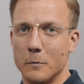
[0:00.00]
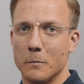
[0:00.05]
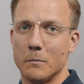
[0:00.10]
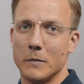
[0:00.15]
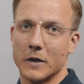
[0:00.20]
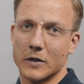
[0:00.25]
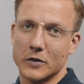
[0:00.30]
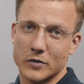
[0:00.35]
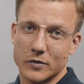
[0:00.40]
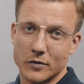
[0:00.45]

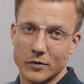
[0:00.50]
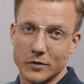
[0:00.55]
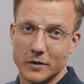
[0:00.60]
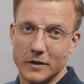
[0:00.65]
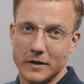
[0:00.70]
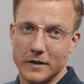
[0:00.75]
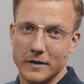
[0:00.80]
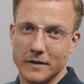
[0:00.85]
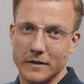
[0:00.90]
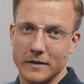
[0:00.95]
makes
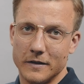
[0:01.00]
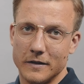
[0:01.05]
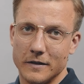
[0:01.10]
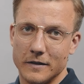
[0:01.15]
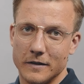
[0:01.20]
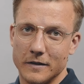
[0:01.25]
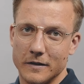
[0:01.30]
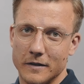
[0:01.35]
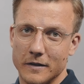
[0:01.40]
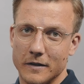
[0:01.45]
sure
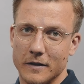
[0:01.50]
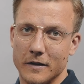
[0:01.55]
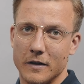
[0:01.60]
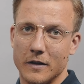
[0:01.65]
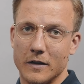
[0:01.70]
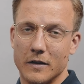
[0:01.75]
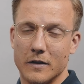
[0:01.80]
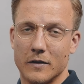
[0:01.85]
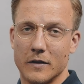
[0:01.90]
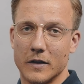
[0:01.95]

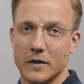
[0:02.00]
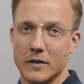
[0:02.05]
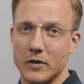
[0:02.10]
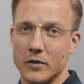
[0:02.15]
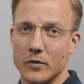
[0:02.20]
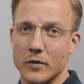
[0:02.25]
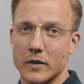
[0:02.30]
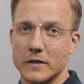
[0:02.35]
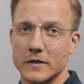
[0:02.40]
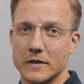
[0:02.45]
that
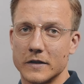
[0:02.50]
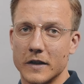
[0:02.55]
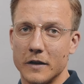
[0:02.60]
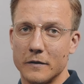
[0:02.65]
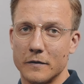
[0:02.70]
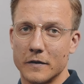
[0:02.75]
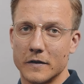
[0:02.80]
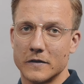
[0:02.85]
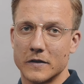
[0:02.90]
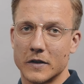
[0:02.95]
you are
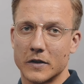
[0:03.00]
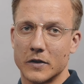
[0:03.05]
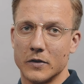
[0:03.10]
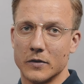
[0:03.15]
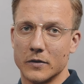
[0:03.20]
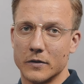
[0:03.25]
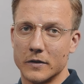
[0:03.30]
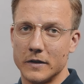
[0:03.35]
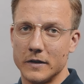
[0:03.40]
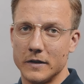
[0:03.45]
safe and
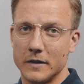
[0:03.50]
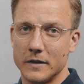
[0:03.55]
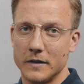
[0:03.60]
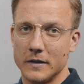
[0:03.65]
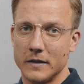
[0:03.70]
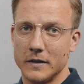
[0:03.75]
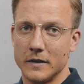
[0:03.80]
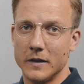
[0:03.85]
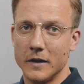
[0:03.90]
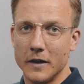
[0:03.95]
secure
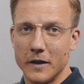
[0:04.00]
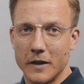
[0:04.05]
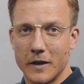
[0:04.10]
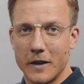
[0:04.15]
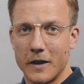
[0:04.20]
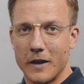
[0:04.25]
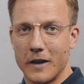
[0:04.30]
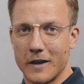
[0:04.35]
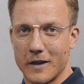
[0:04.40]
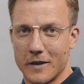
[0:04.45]

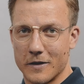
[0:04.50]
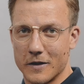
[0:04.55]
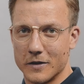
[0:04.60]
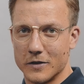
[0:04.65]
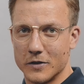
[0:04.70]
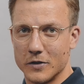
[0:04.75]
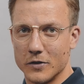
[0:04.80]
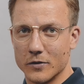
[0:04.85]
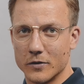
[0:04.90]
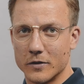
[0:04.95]
and
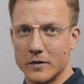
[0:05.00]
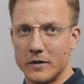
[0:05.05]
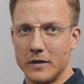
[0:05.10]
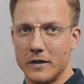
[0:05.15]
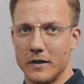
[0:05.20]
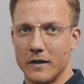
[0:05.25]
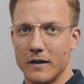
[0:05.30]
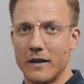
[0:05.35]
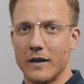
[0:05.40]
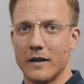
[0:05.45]
that your
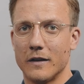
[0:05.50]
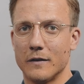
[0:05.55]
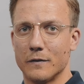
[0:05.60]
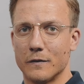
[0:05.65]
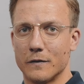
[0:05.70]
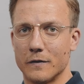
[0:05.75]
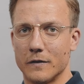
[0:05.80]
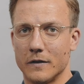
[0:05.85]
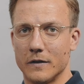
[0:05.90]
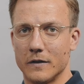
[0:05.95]

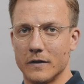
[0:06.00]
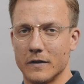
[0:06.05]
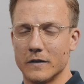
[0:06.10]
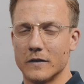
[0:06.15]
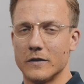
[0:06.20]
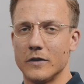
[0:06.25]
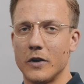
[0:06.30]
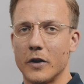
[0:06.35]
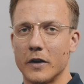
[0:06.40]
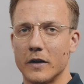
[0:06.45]
life
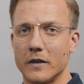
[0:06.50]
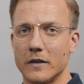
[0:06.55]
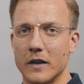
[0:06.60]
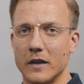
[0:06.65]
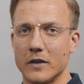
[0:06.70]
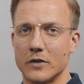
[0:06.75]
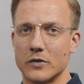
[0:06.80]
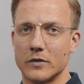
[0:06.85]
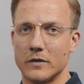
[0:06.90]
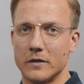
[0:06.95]
is not in
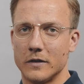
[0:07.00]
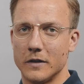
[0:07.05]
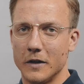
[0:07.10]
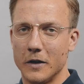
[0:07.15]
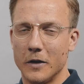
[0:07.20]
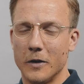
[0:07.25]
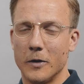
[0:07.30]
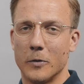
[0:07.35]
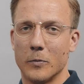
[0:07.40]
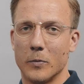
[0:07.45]
danger
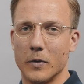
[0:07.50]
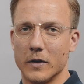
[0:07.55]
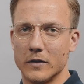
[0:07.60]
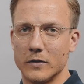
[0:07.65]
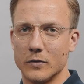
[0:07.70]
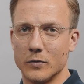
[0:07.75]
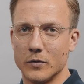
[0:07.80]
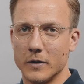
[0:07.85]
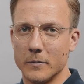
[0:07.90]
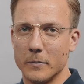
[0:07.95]
while
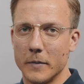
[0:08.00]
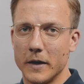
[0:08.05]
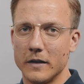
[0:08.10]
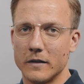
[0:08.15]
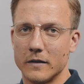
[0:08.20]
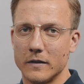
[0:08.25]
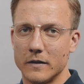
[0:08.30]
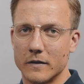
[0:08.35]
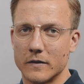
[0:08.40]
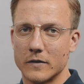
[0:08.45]
doing a
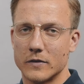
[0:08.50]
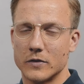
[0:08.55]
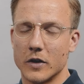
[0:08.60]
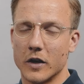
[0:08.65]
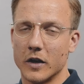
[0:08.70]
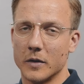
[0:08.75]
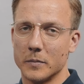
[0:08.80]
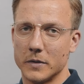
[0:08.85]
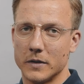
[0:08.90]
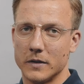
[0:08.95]
maintenance
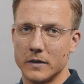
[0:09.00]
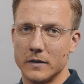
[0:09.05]
job.